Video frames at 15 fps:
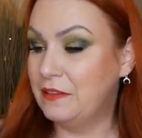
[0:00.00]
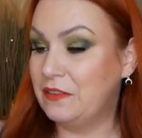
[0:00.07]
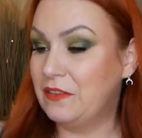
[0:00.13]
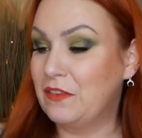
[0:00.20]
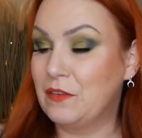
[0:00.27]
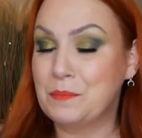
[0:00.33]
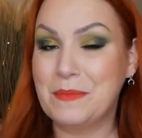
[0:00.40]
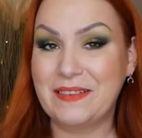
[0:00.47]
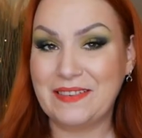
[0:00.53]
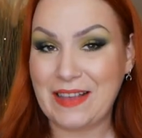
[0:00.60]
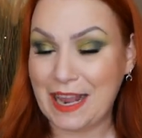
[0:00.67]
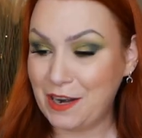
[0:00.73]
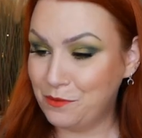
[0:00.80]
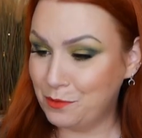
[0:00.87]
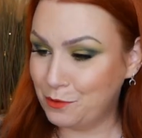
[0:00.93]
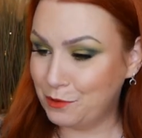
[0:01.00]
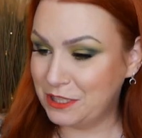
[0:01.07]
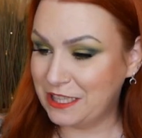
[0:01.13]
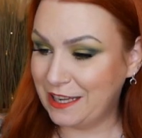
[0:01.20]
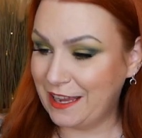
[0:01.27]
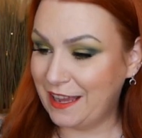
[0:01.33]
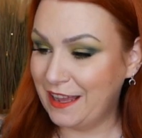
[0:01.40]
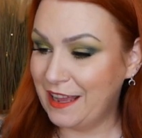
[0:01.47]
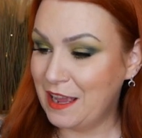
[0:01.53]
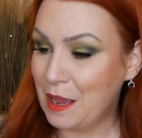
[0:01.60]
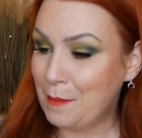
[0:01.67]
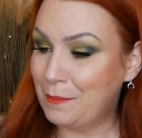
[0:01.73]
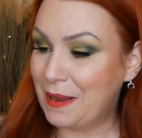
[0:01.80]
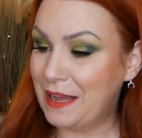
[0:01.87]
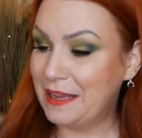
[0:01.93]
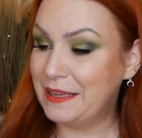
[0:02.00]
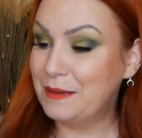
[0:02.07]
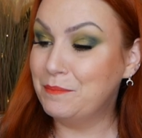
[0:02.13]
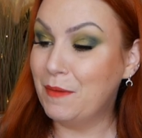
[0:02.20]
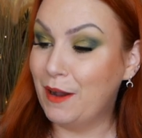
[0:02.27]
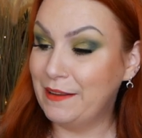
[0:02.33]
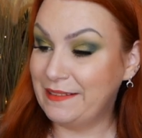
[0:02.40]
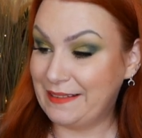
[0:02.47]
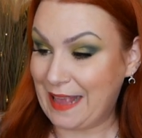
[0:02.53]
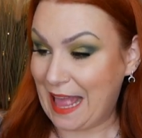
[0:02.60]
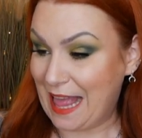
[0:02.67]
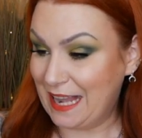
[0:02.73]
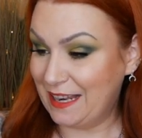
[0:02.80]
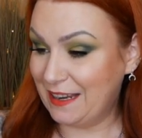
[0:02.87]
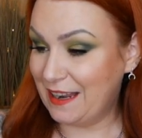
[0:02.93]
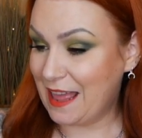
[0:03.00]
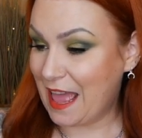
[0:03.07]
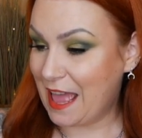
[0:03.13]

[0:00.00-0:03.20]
this is a micellar water by Marcelle,